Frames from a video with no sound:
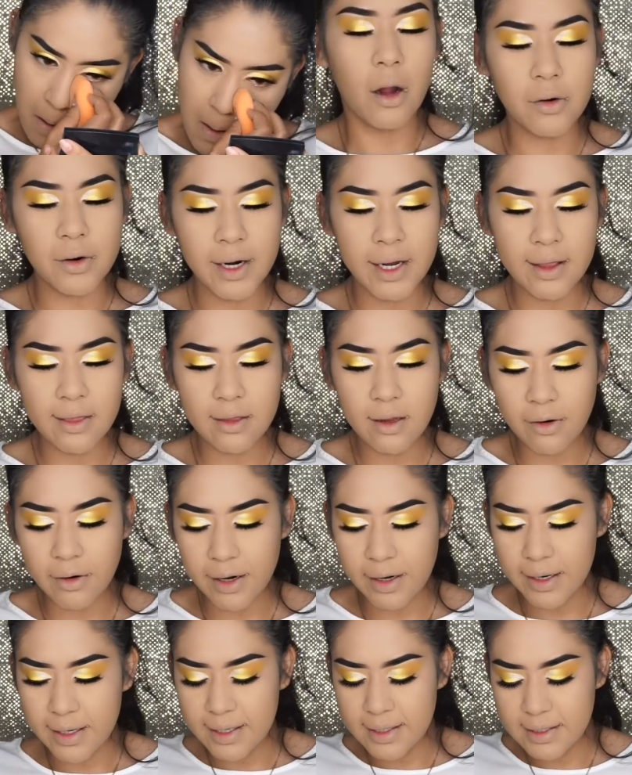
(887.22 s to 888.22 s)
Alright,
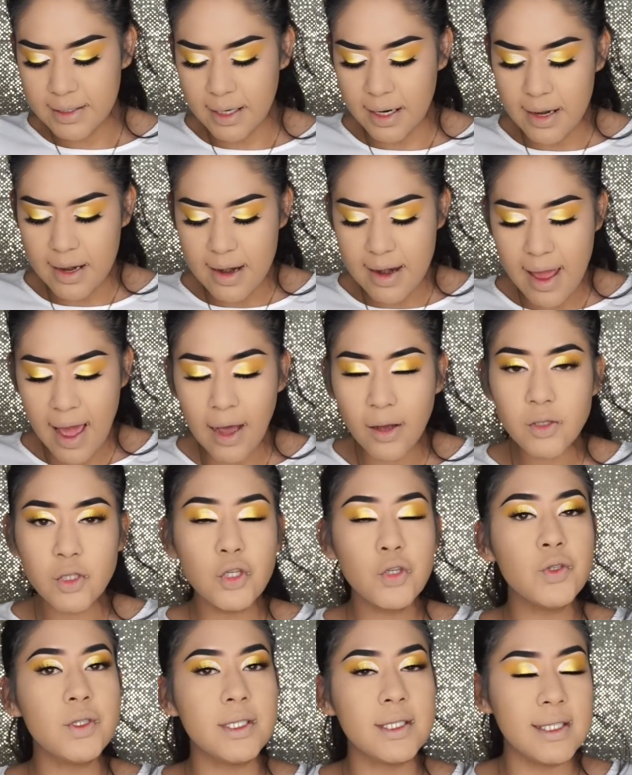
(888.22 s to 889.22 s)
there it is. Now
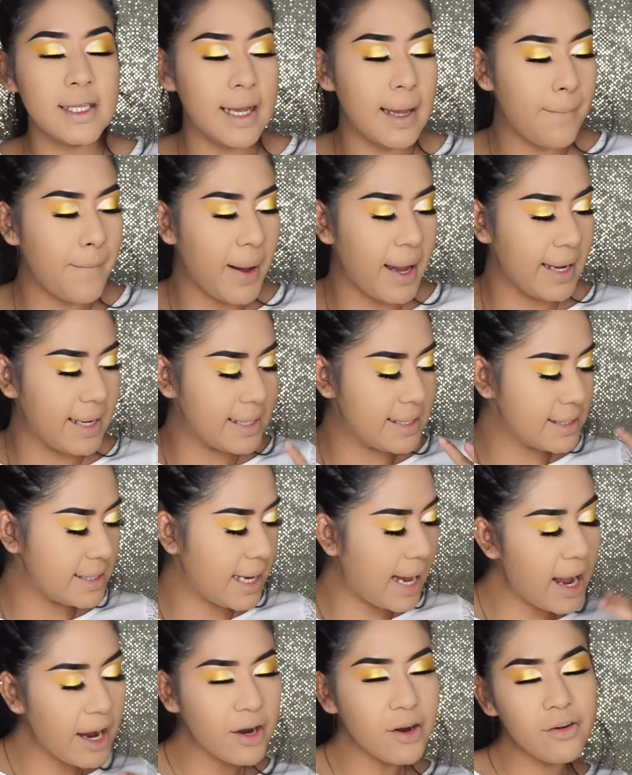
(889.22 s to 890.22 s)
to set my
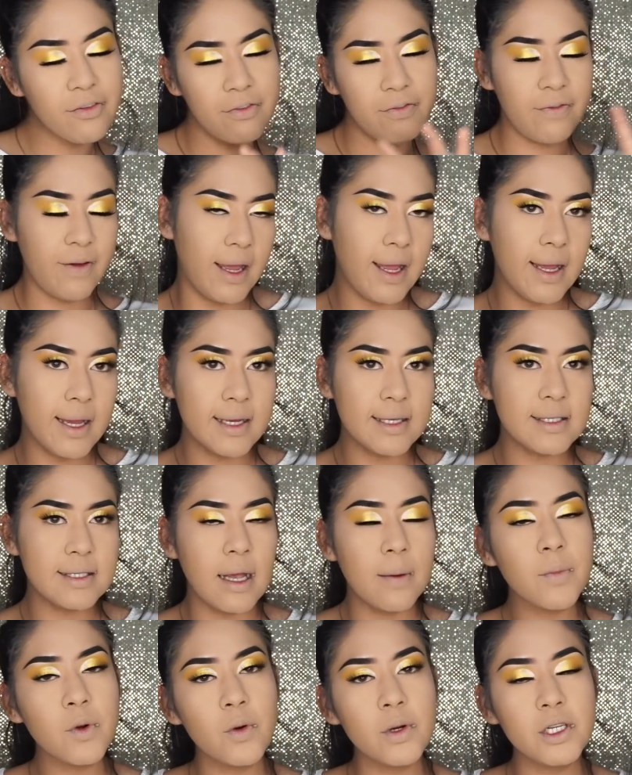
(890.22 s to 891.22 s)
entire
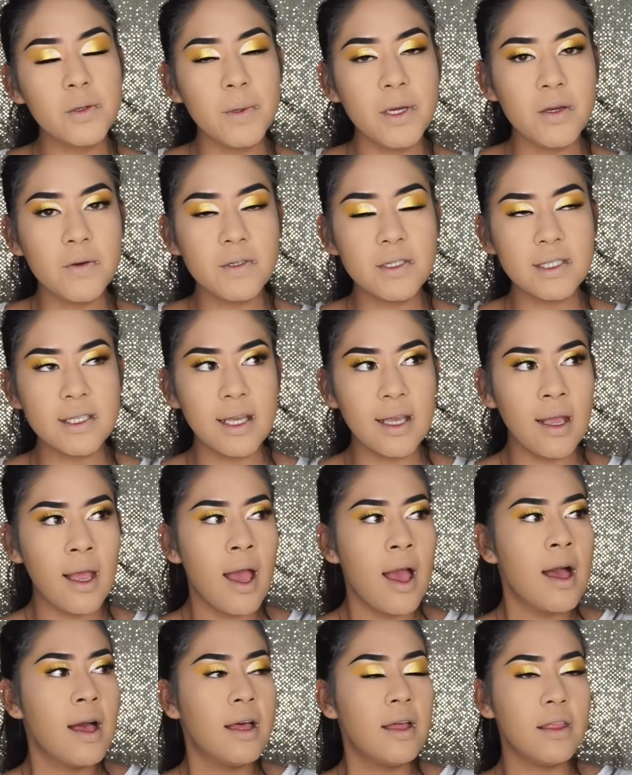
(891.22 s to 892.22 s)
face, I'm going to be
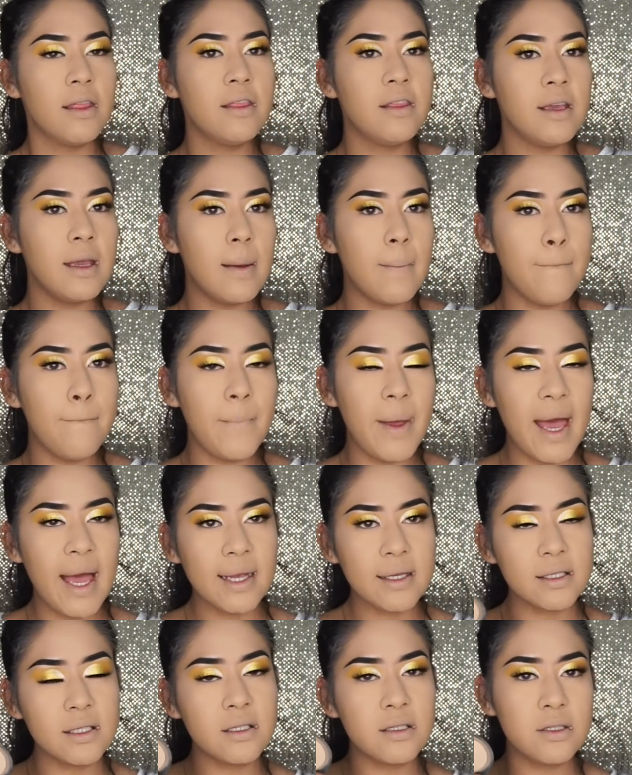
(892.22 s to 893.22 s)
using the
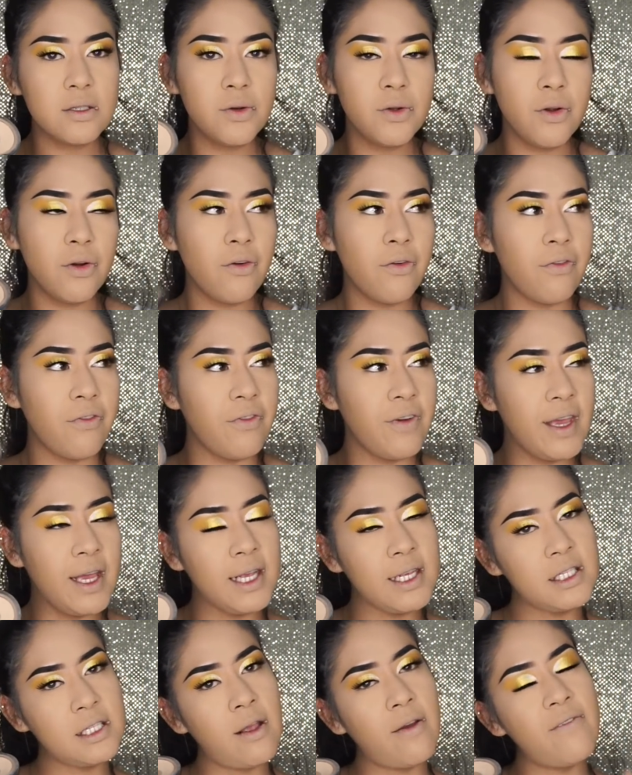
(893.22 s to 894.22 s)
MAC Studio
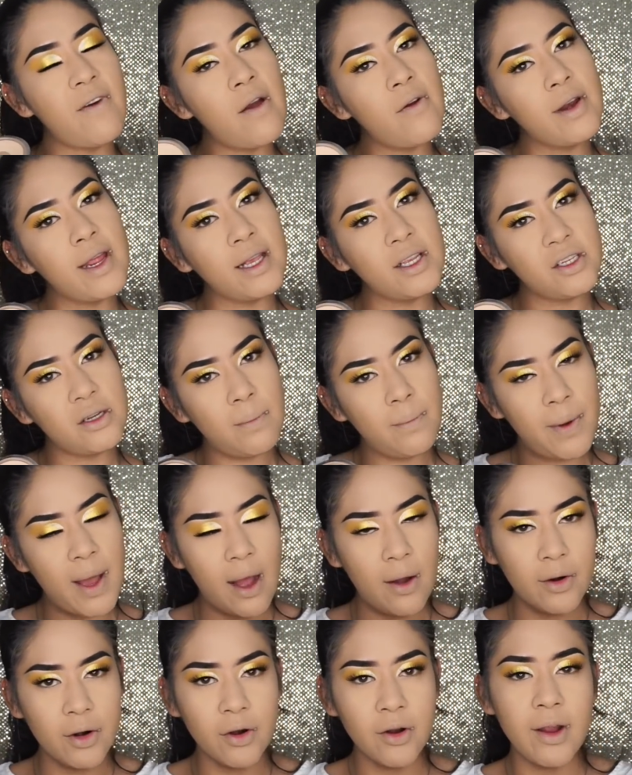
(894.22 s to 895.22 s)
Fix foundation
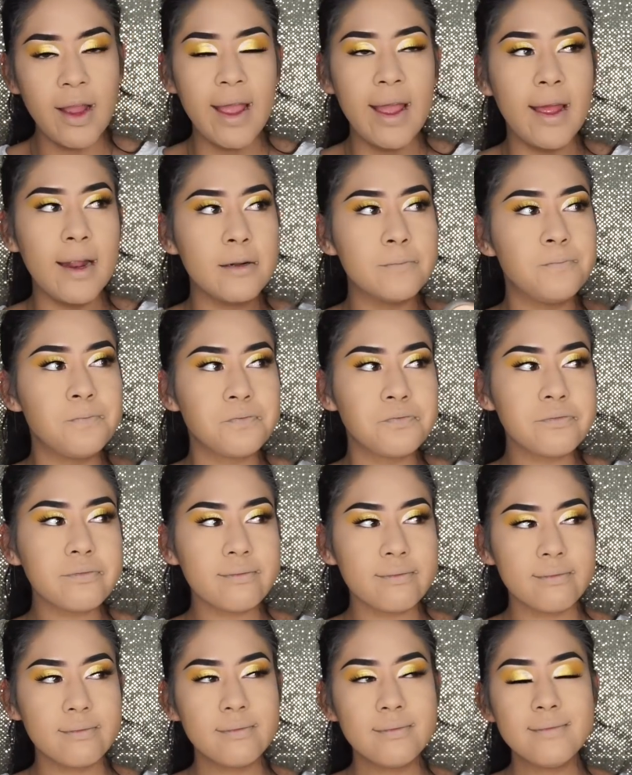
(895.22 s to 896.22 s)
powder, and
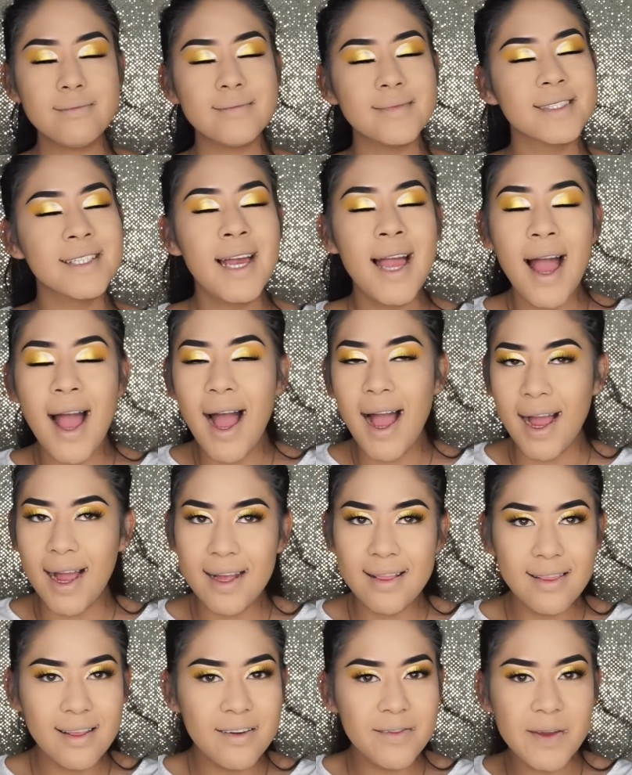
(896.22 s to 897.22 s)

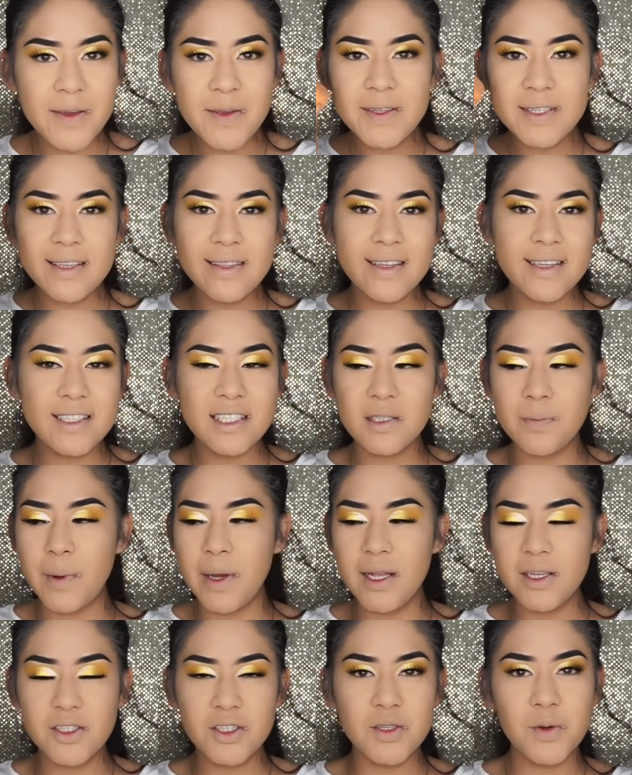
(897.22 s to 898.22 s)
I love using this
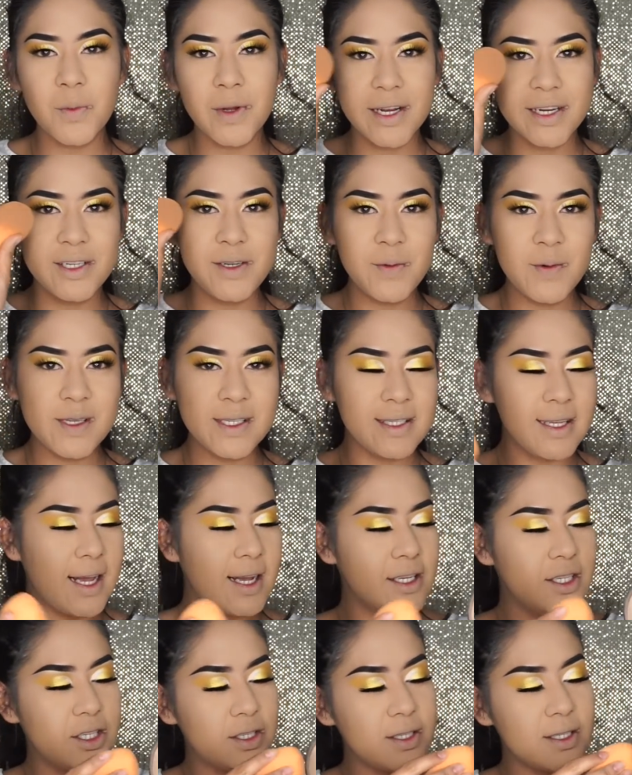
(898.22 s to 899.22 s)
sponge. So what I do is
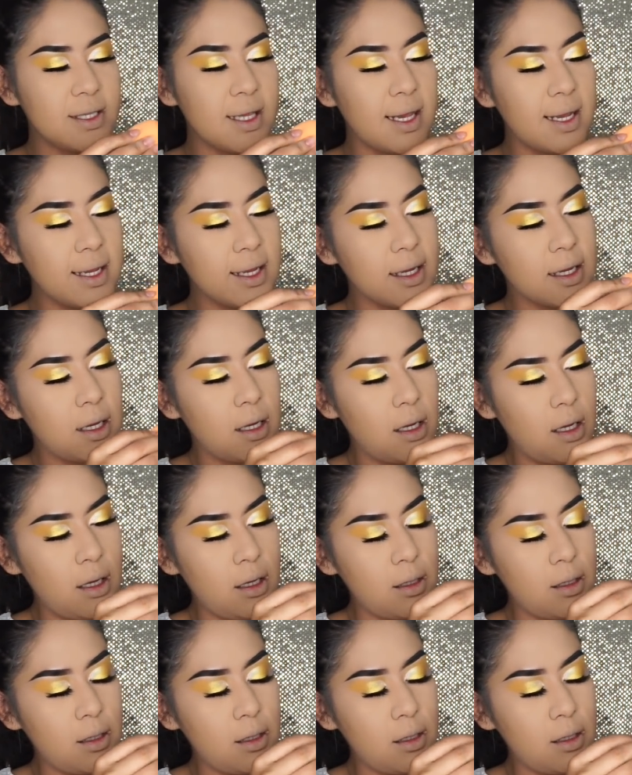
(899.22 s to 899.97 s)
I just like